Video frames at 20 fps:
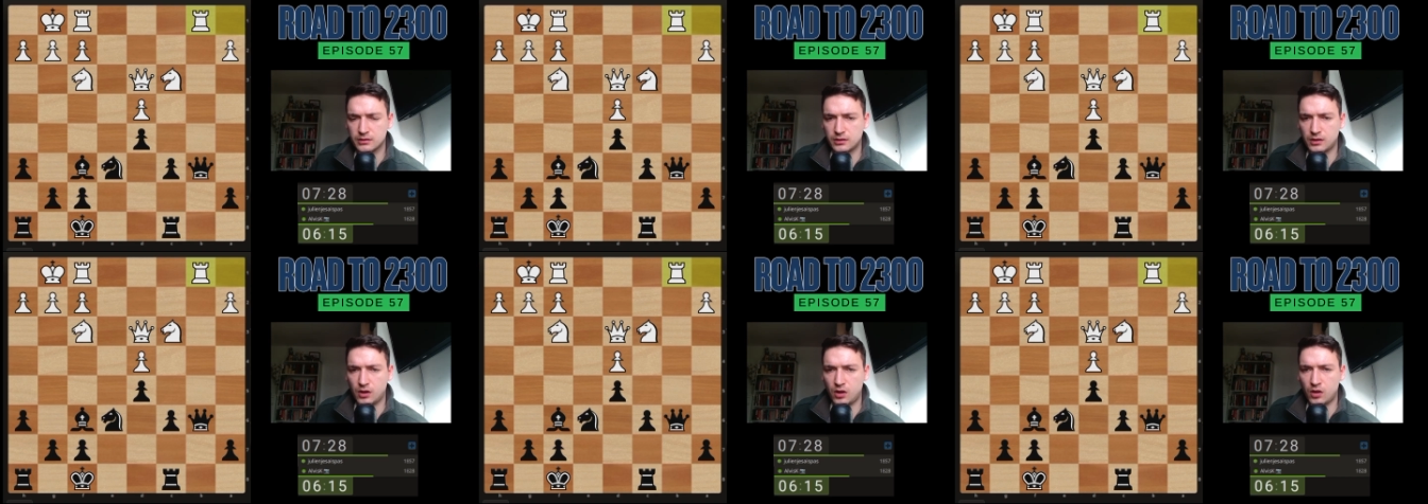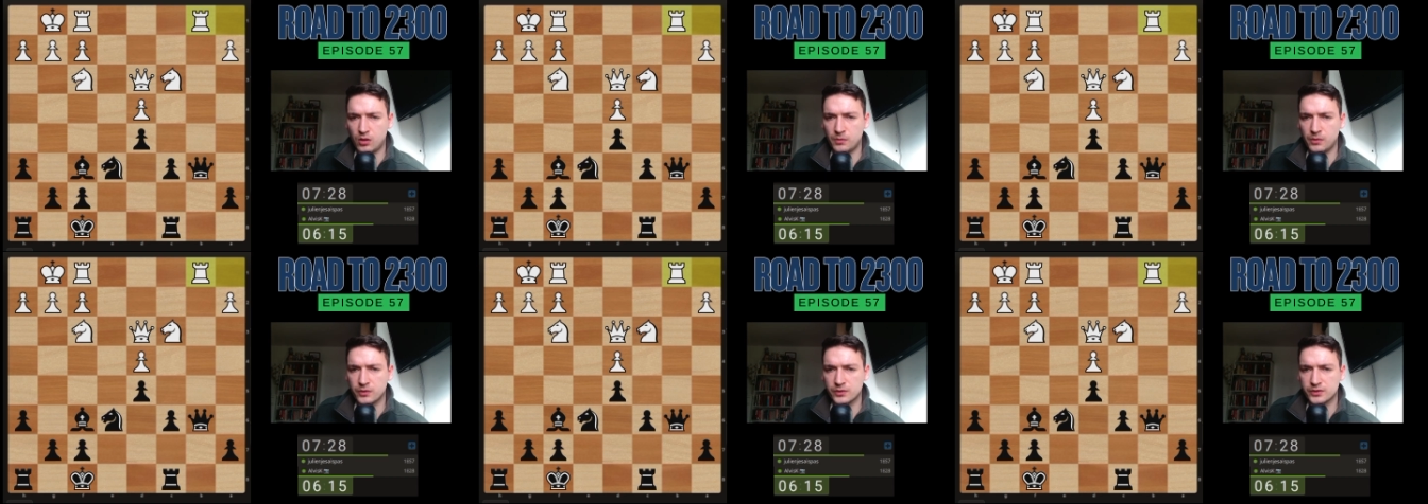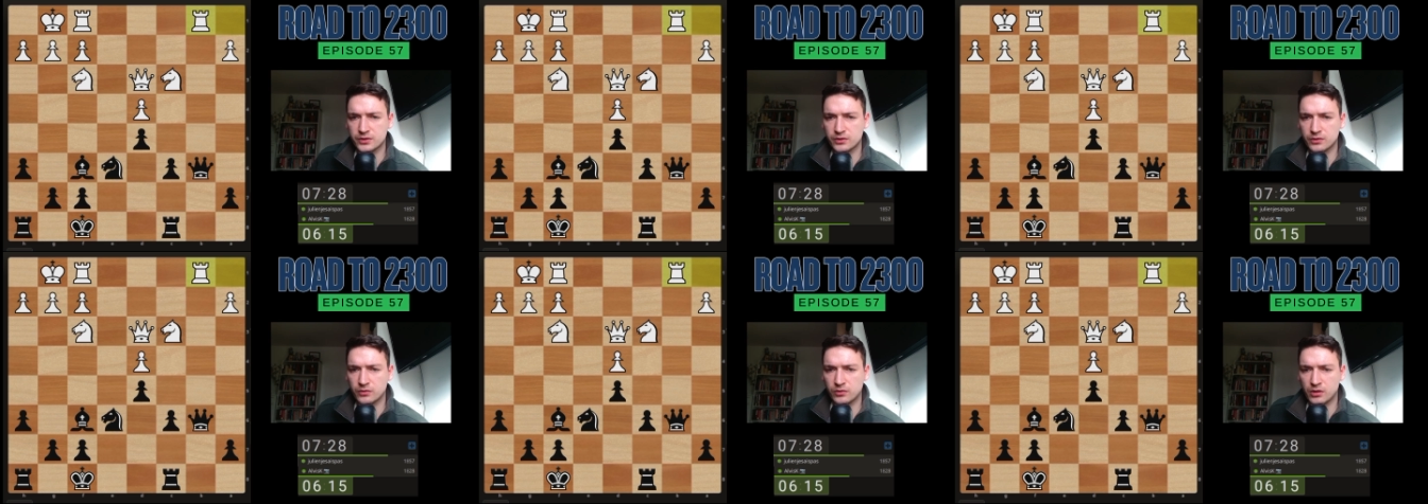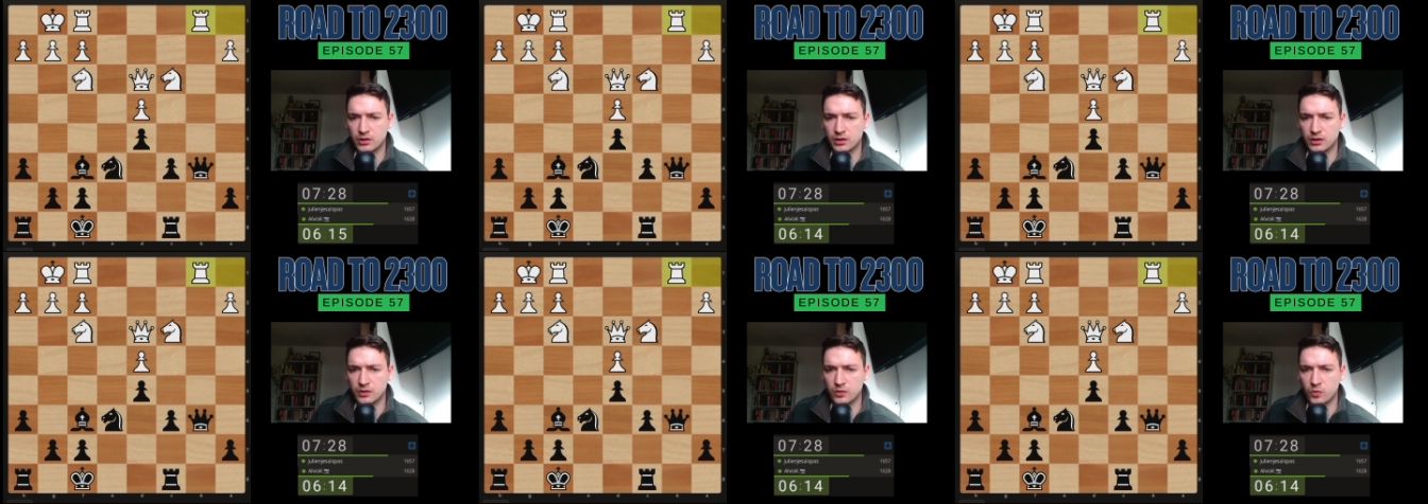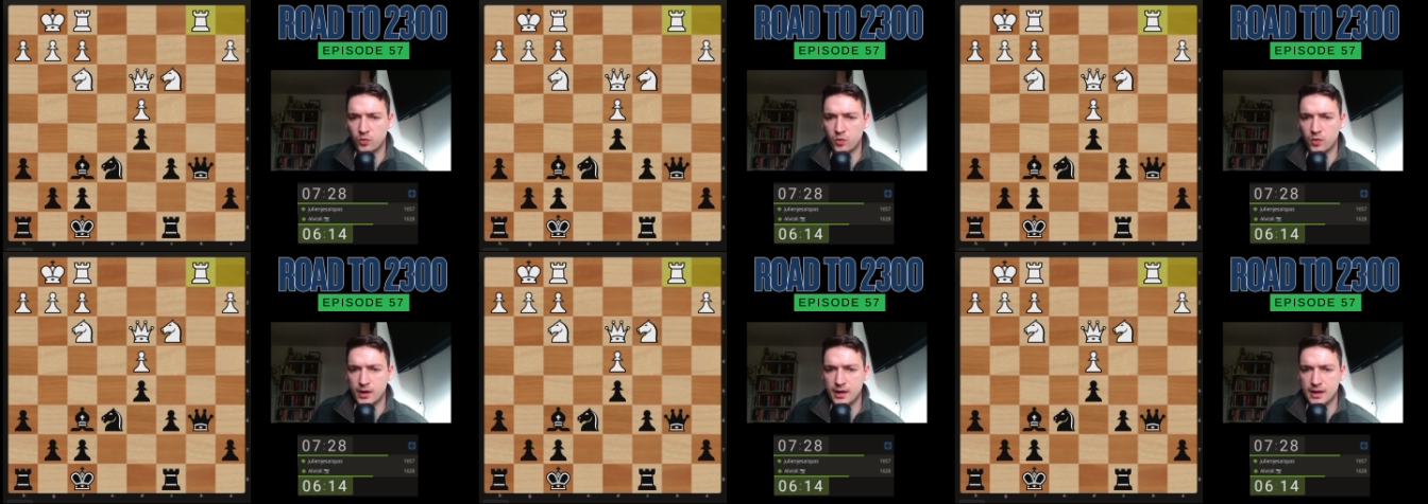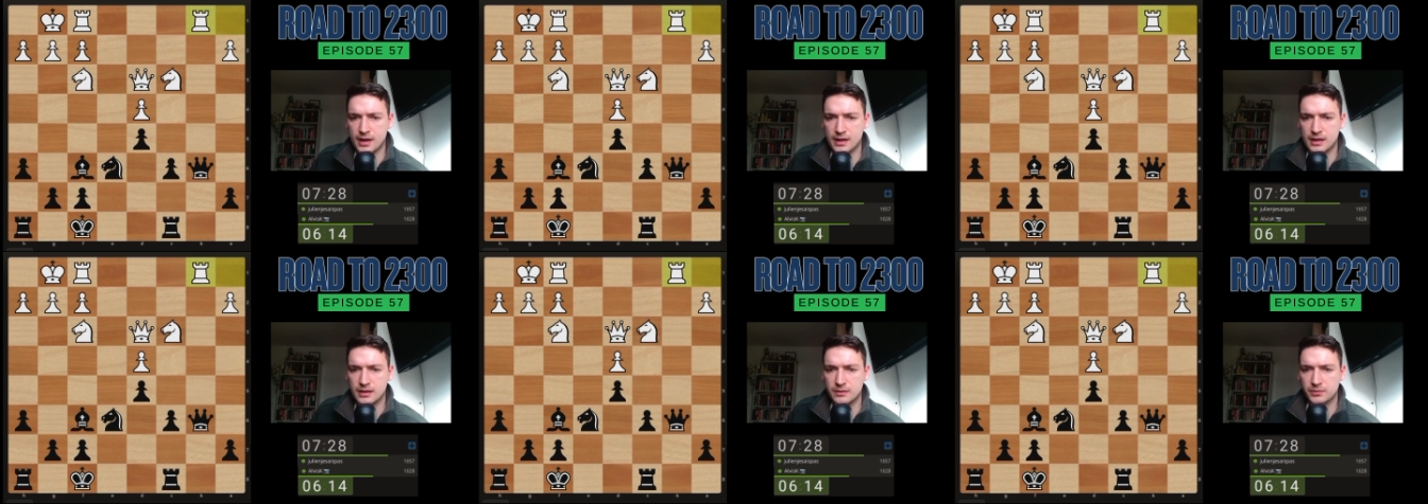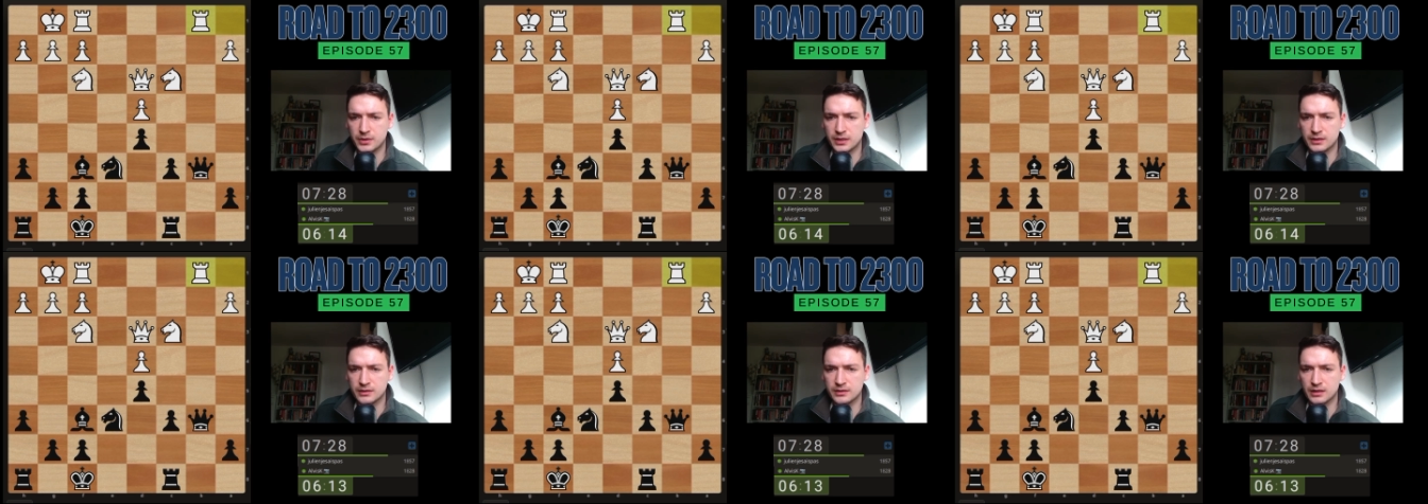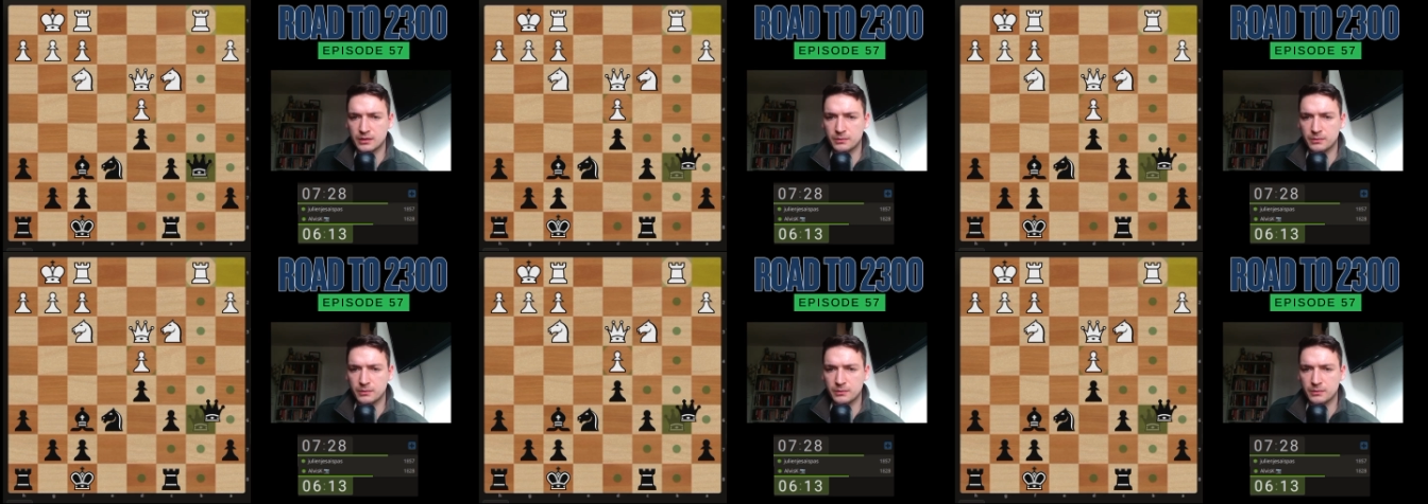almost the wrong way because I